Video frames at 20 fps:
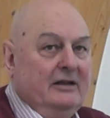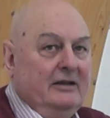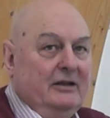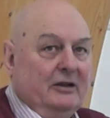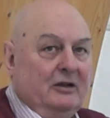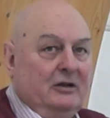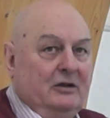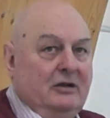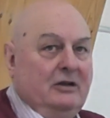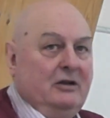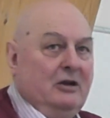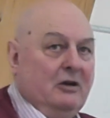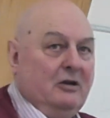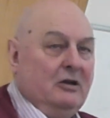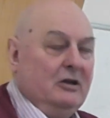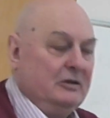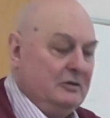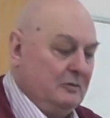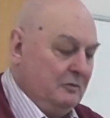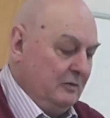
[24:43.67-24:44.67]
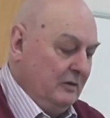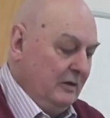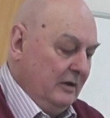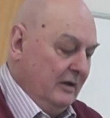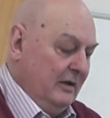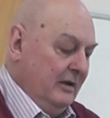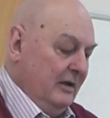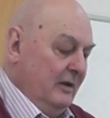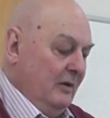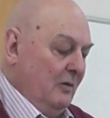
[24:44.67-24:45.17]
that God
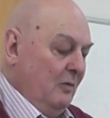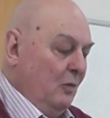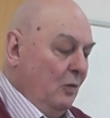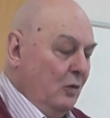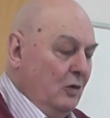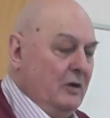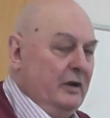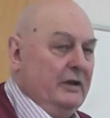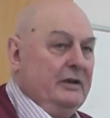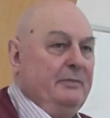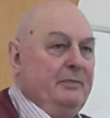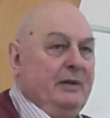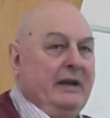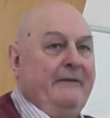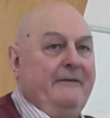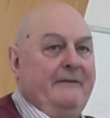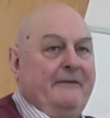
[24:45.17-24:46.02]
would be